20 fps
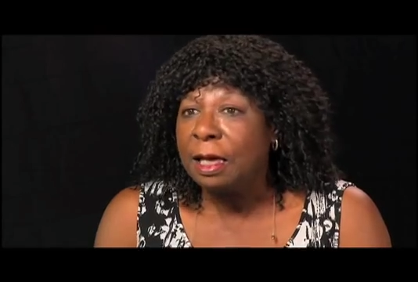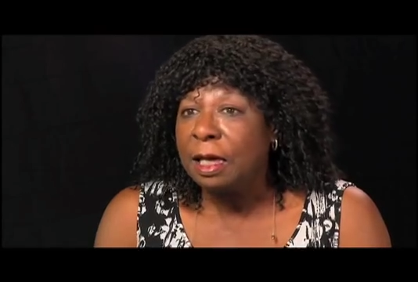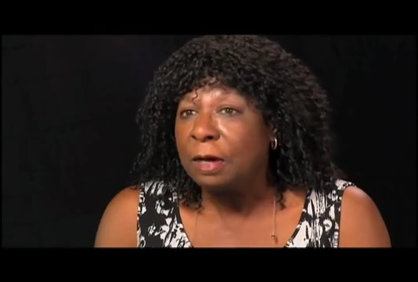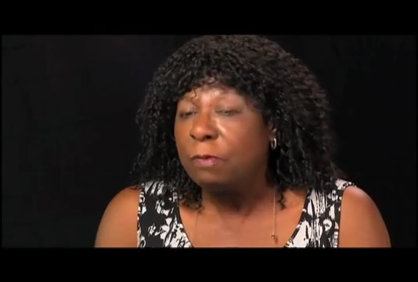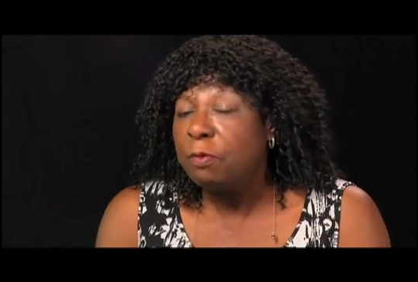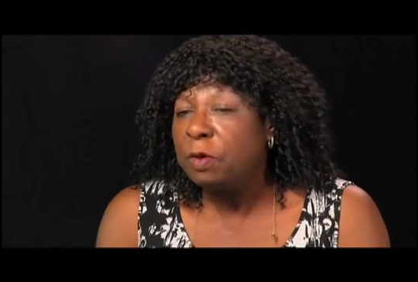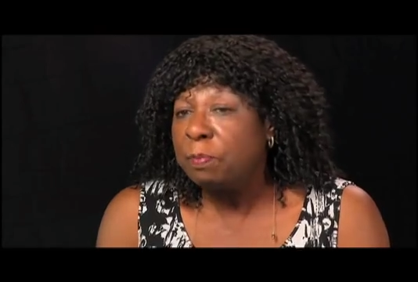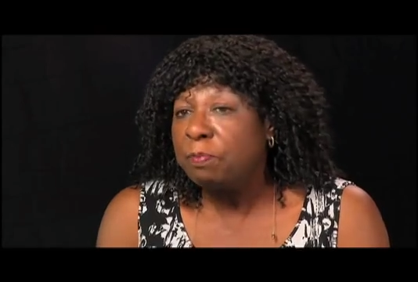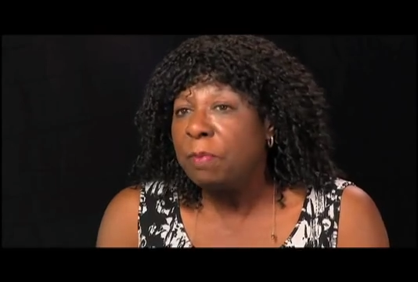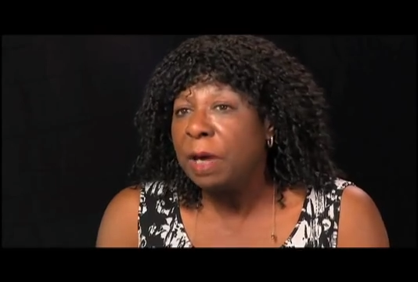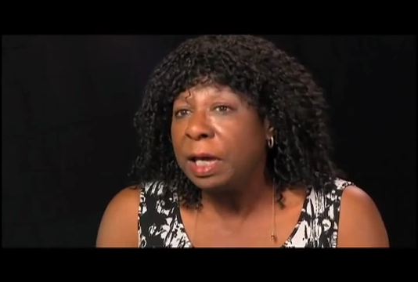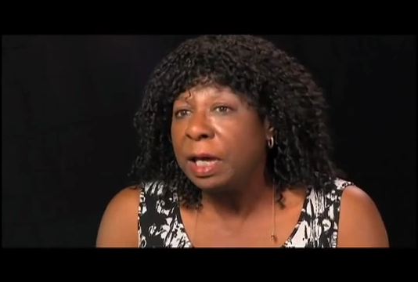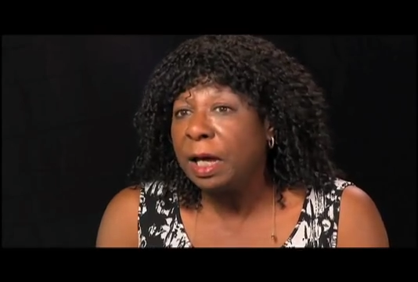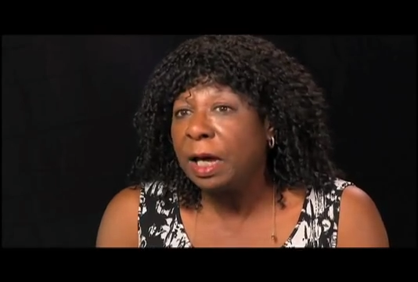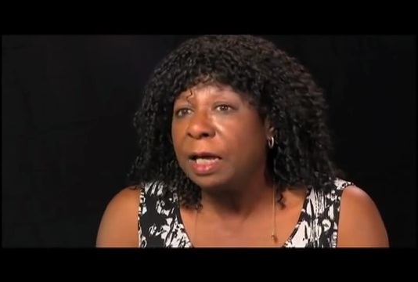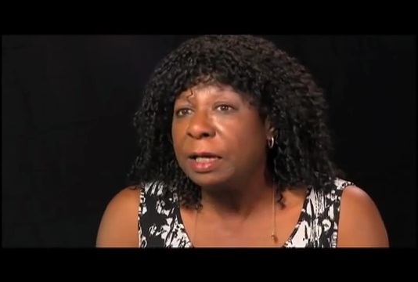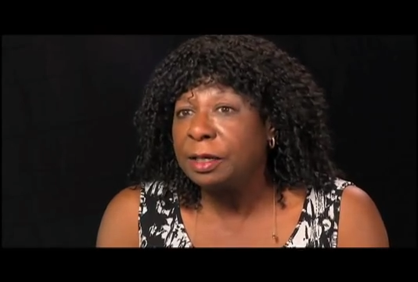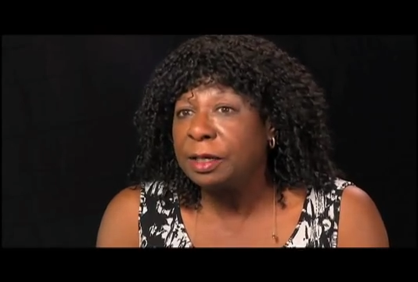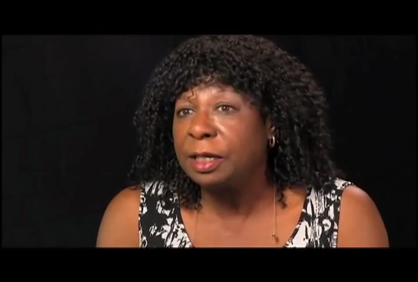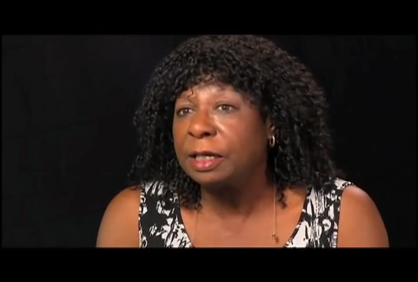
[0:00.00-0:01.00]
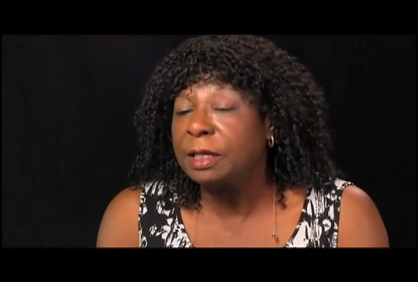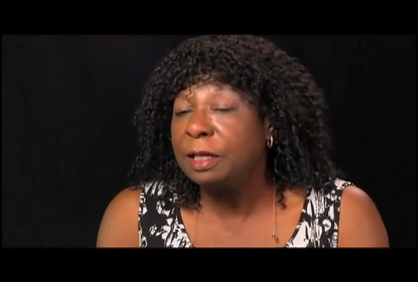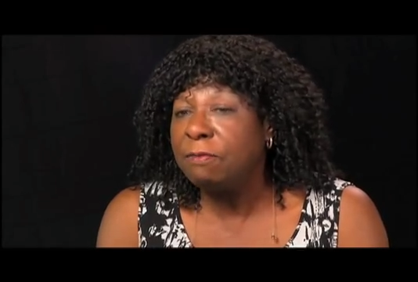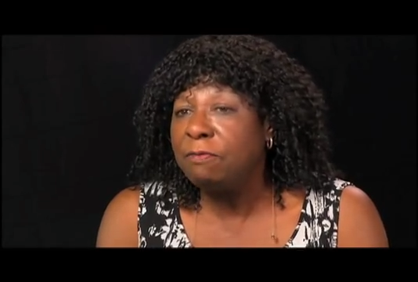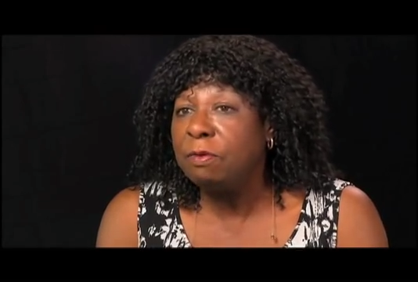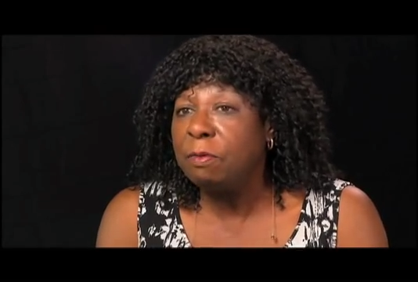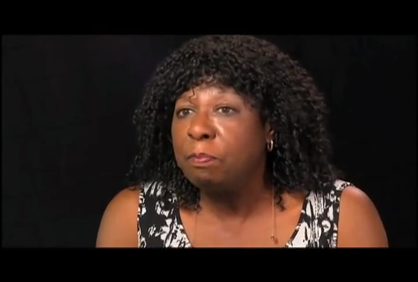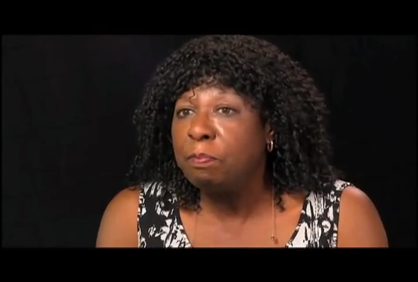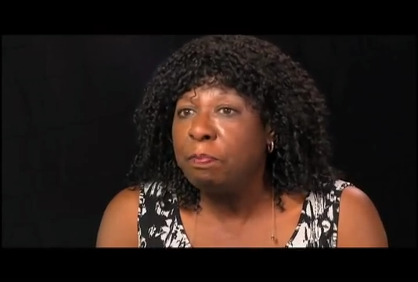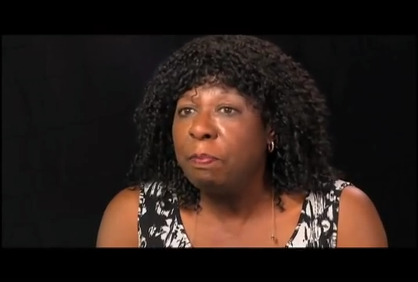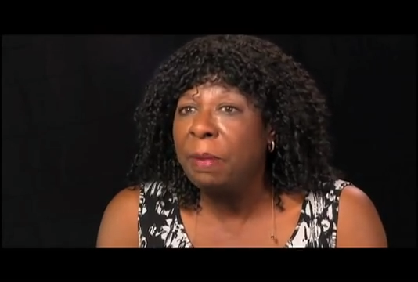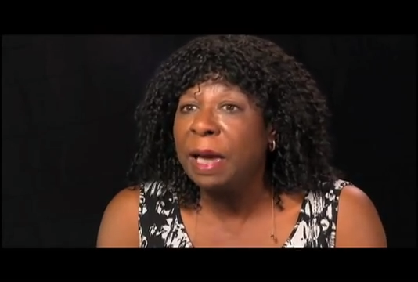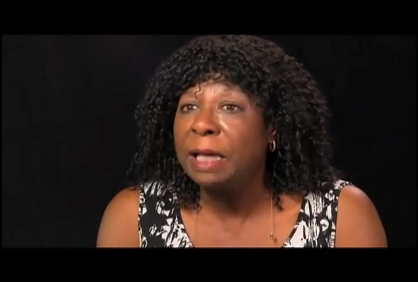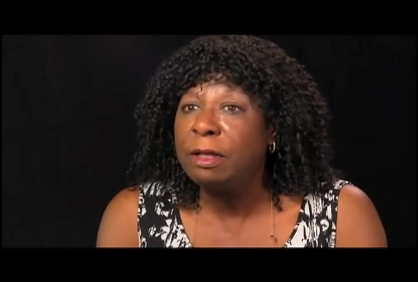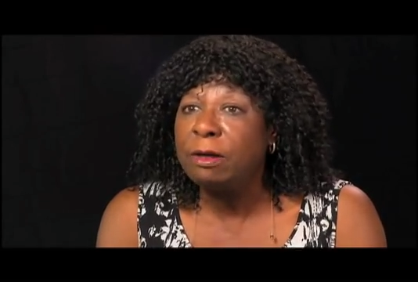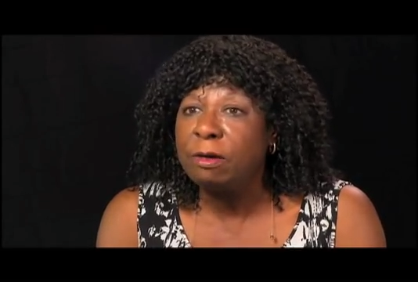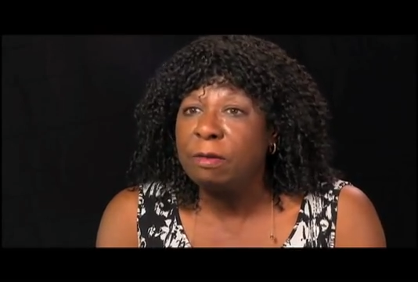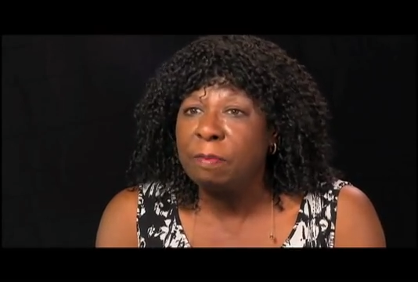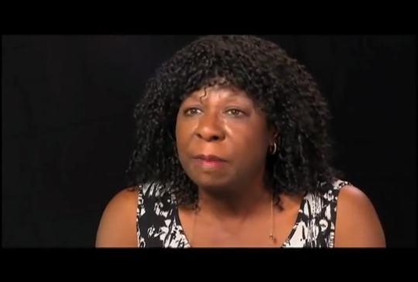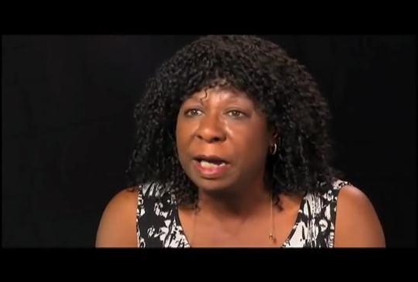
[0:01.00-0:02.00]
it would make us an even
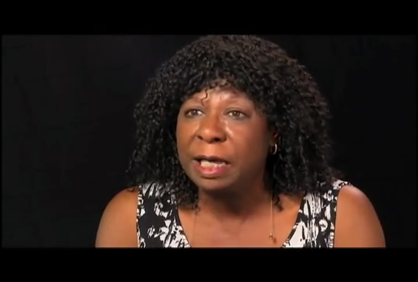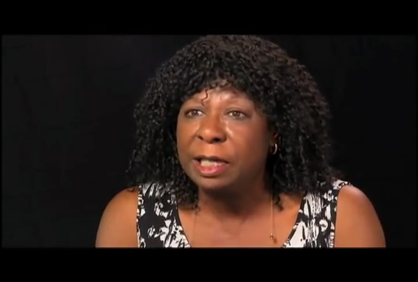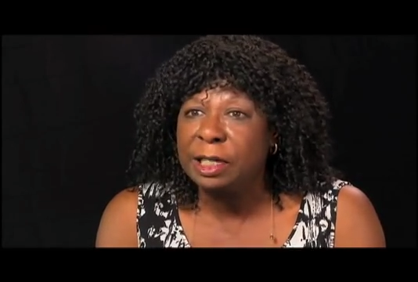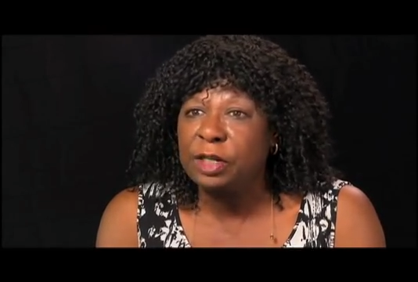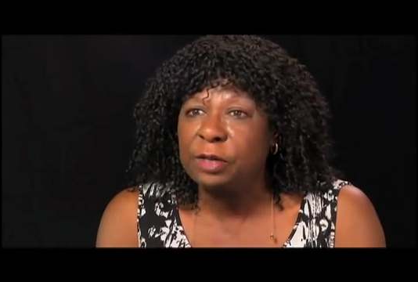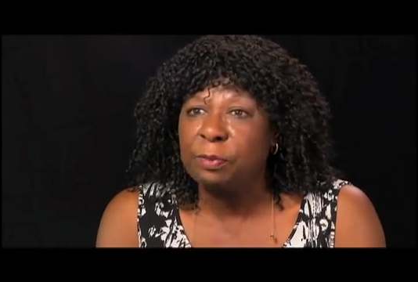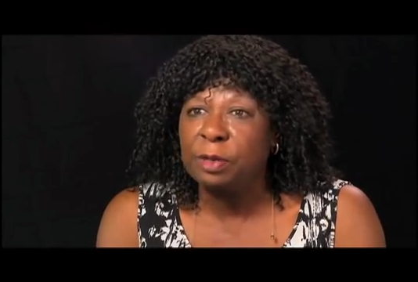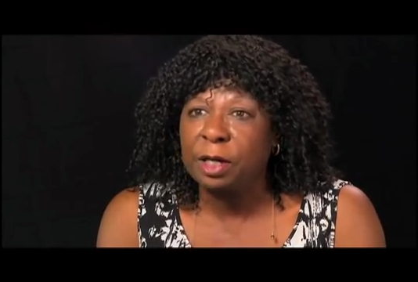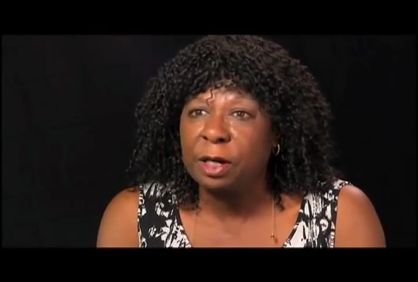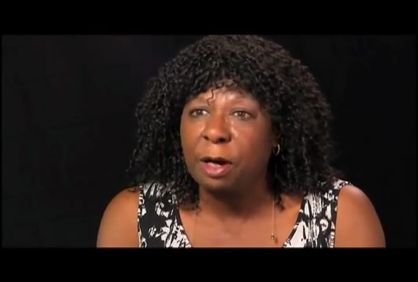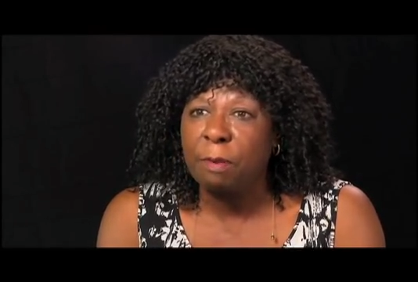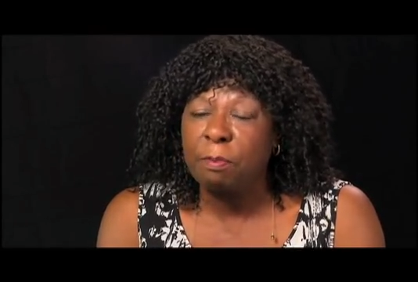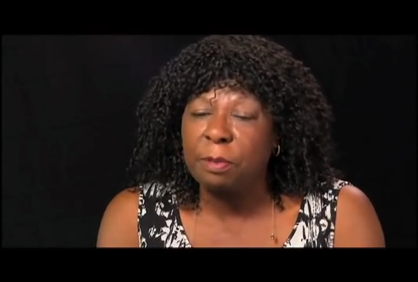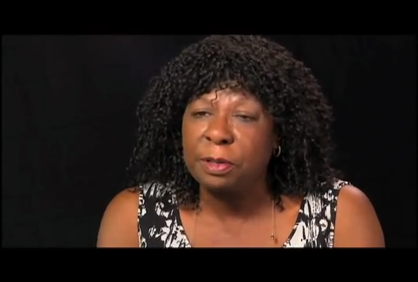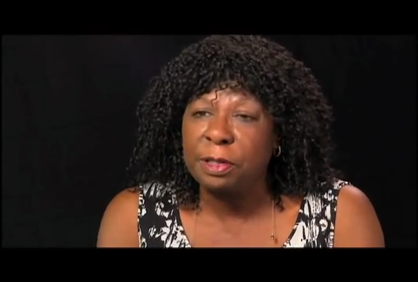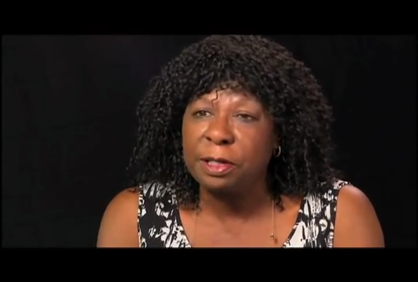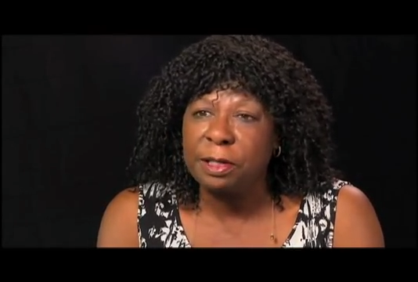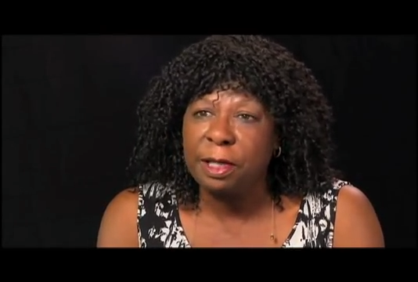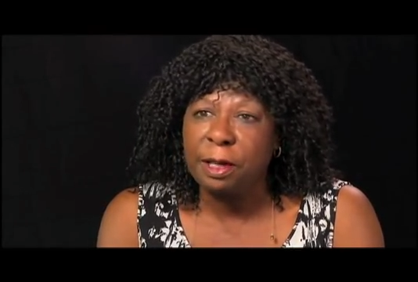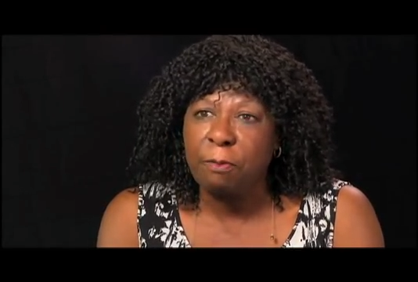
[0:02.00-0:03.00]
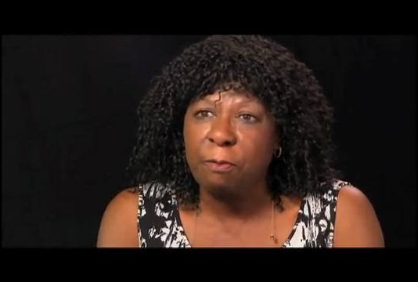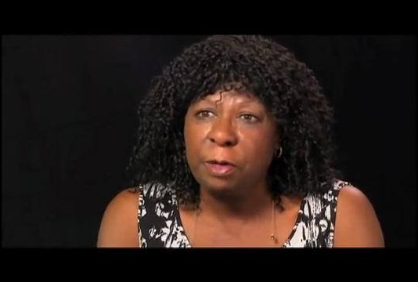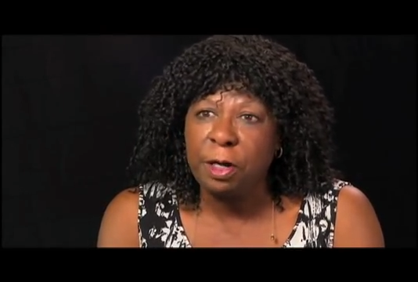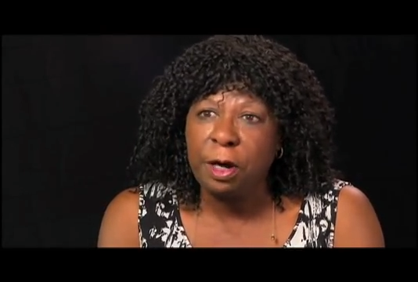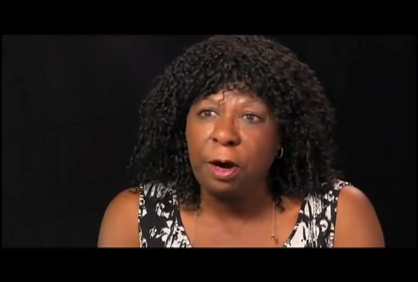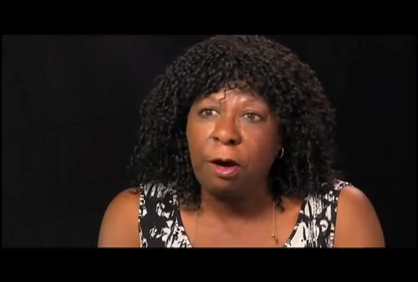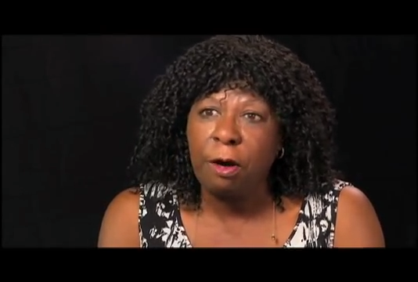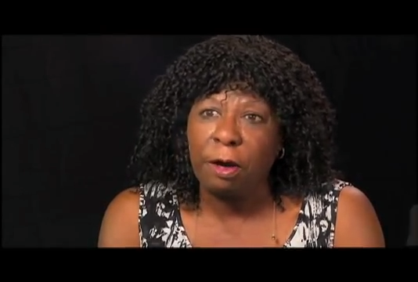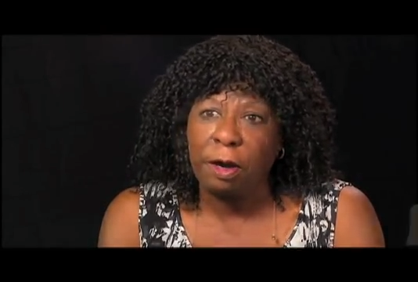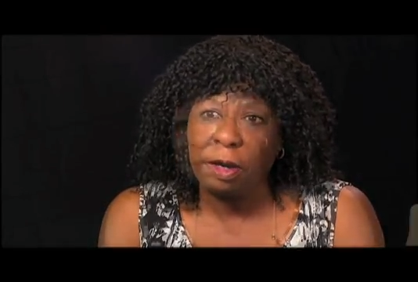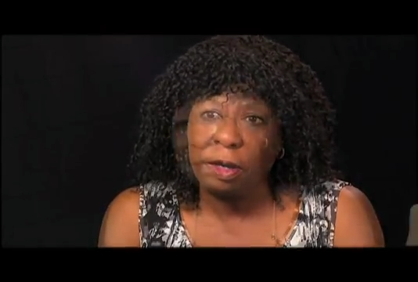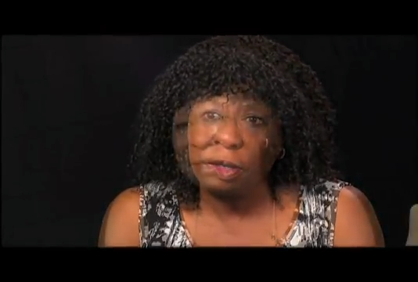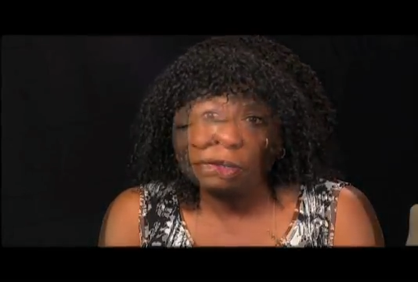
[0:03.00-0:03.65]
better management company than we are.